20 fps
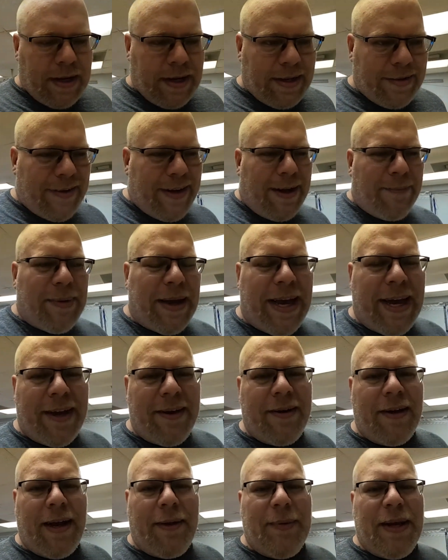It's not bad.
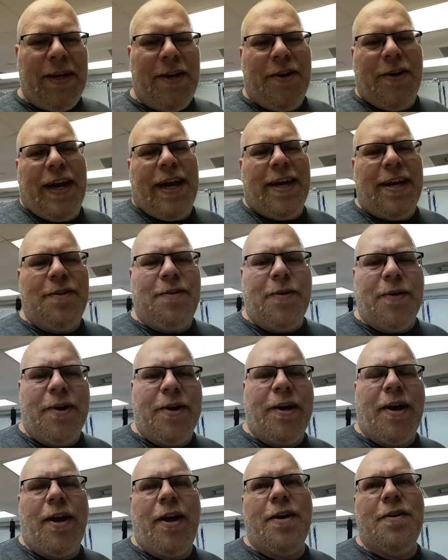I mean, you're adding
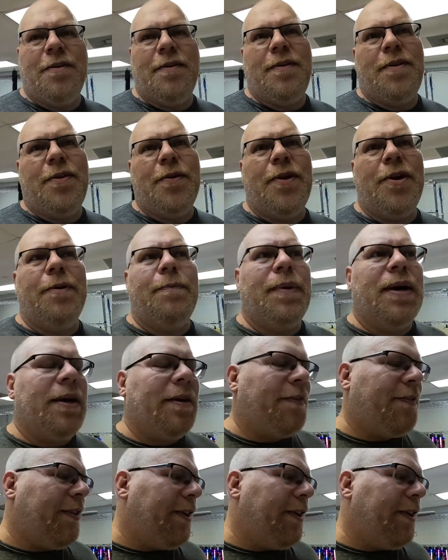$200 bucks.